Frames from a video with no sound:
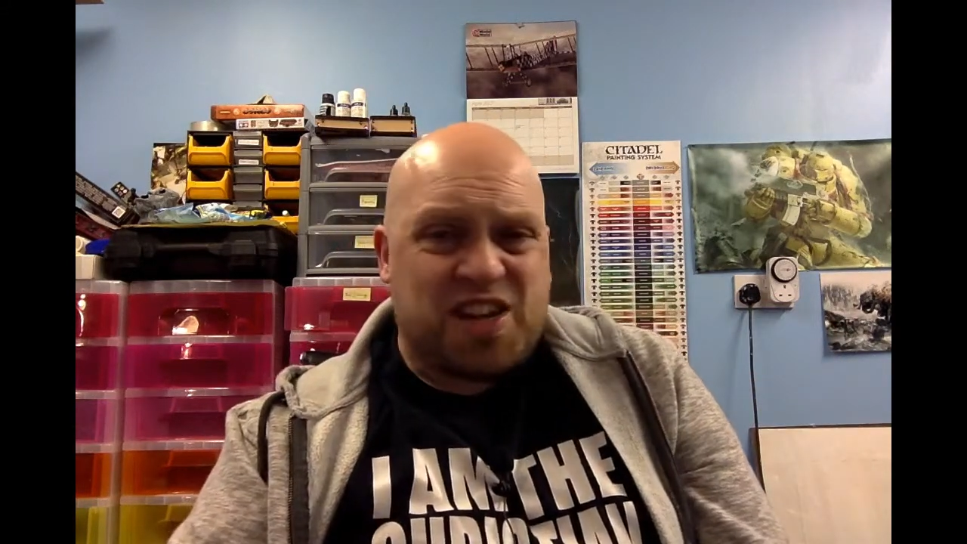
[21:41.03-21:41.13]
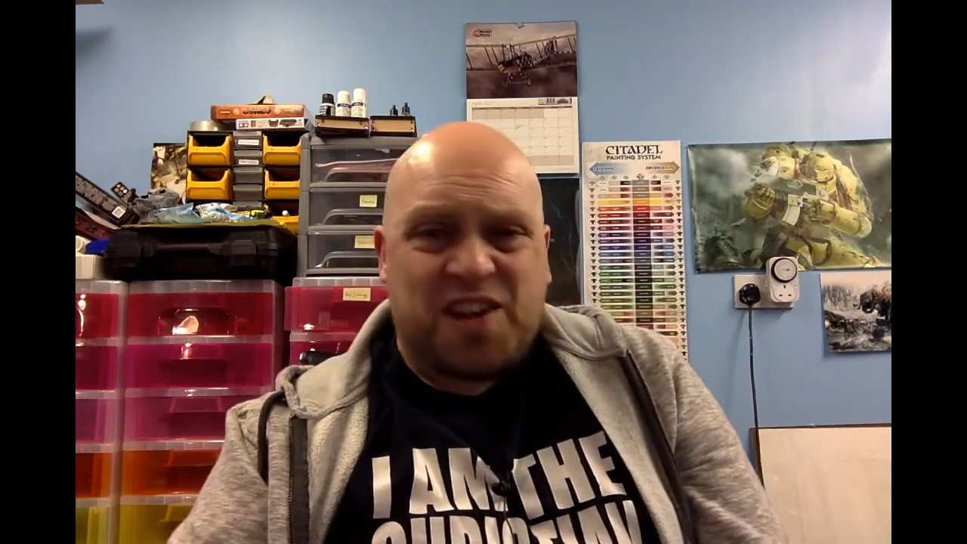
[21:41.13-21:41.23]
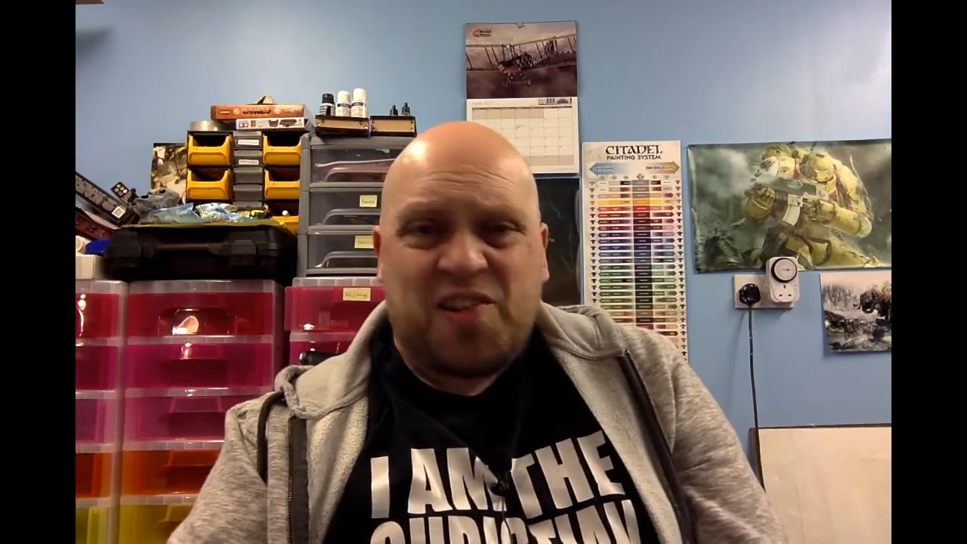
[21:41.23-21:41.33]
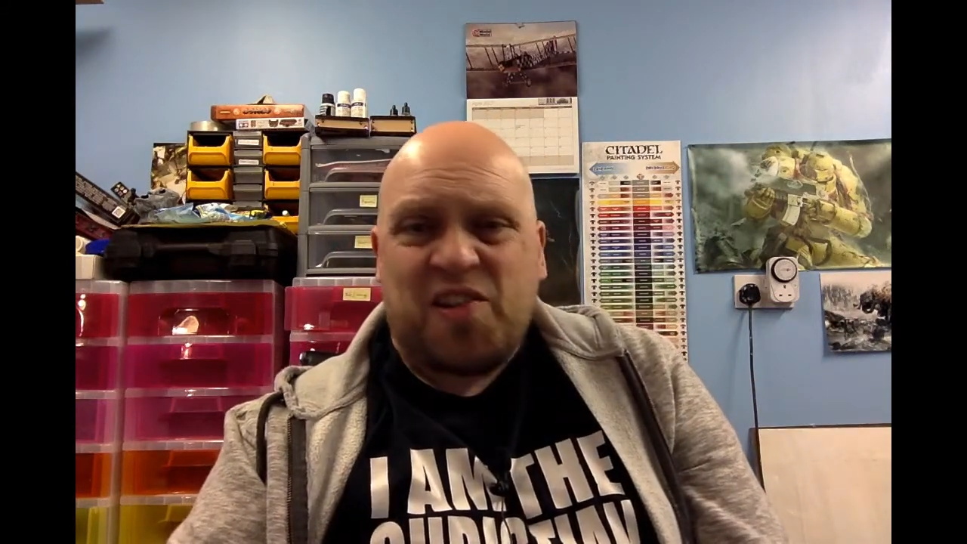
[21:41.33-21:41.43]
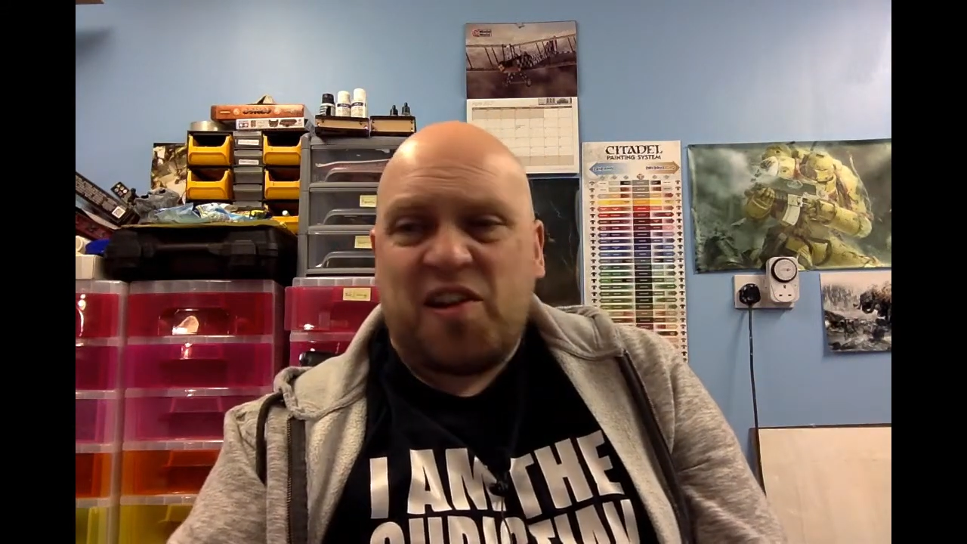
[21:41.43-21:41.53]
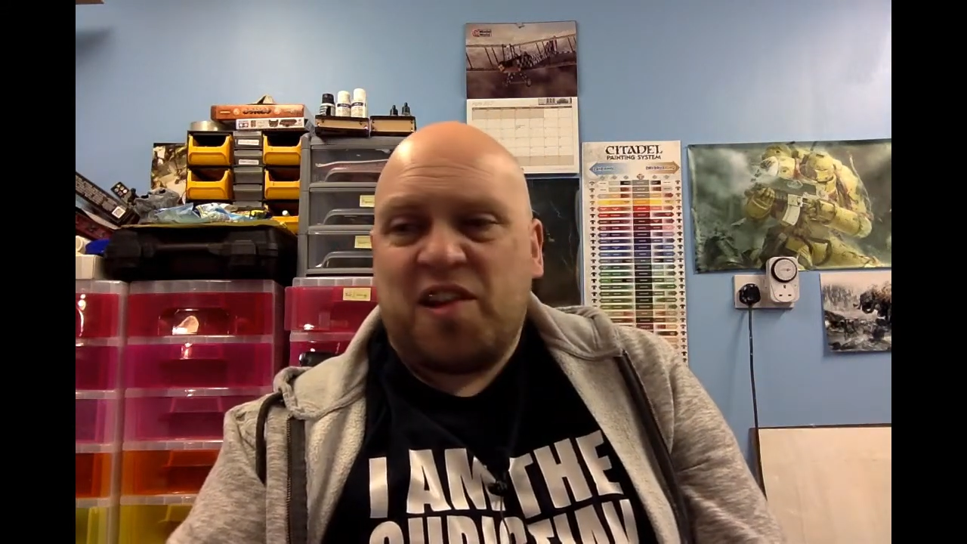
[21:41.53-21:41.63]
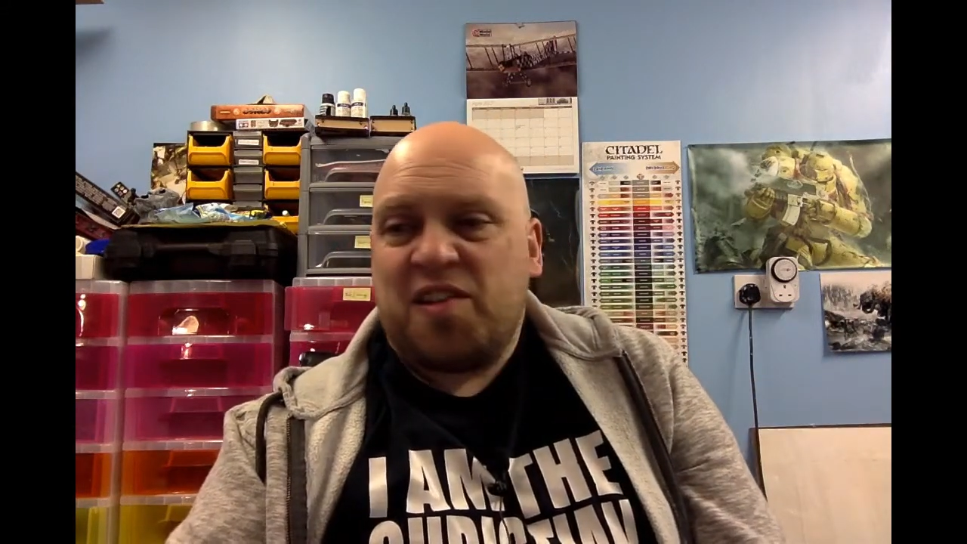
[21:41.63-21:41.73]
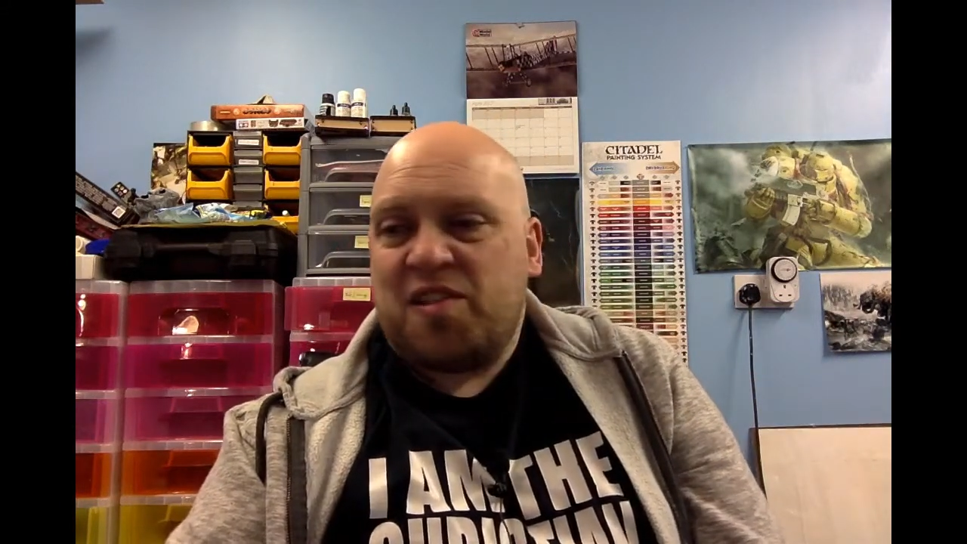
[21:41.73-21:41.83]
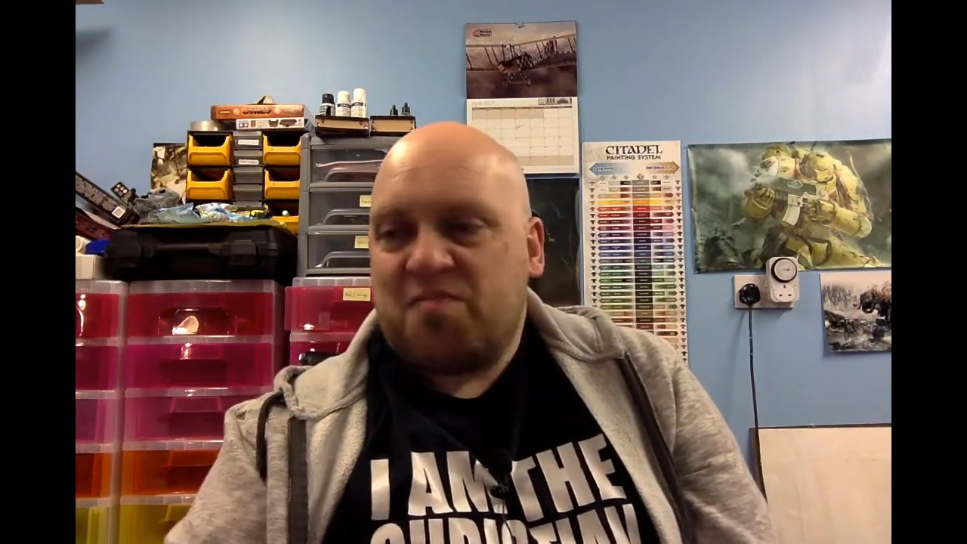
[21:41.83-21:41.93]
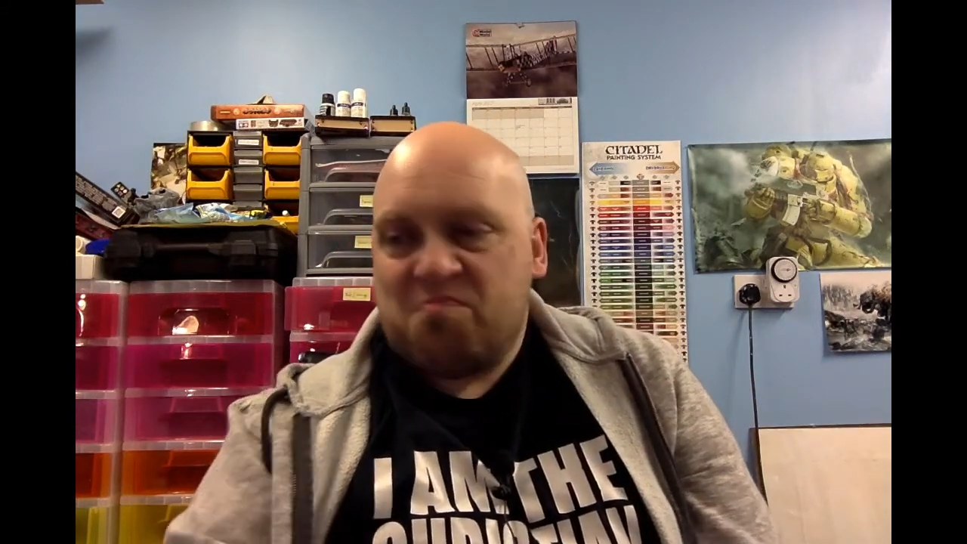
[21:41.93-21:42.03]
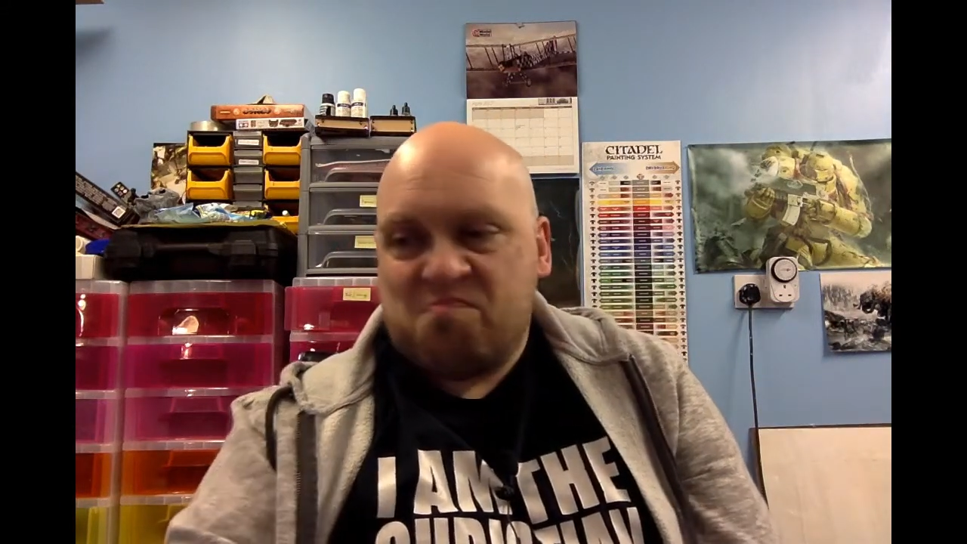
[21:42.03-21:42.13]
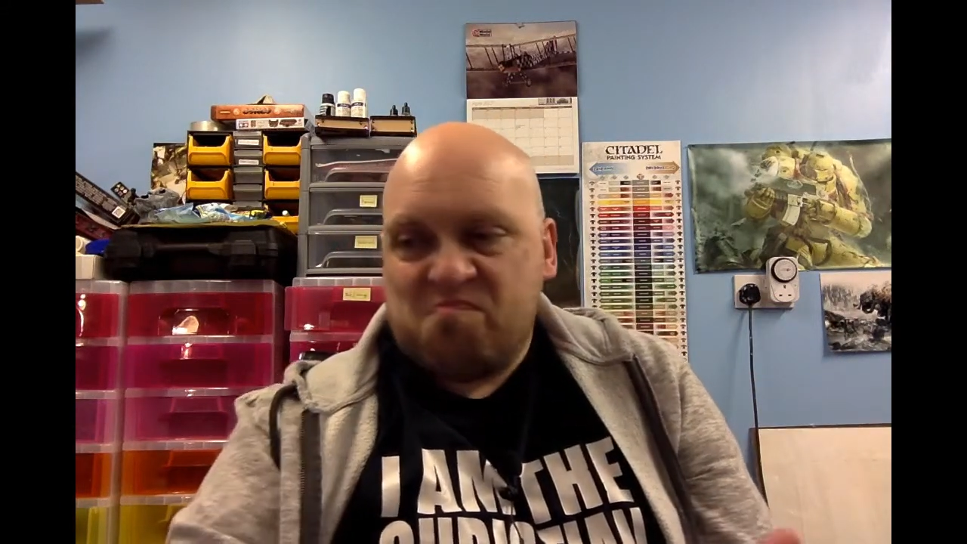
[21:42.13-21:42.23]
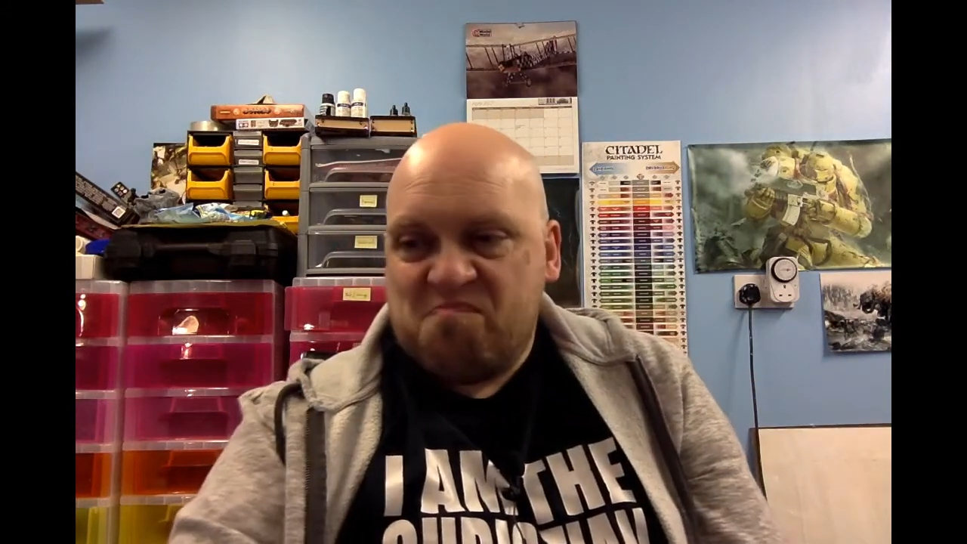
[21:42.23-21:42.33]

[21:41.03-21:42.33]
Jedi's,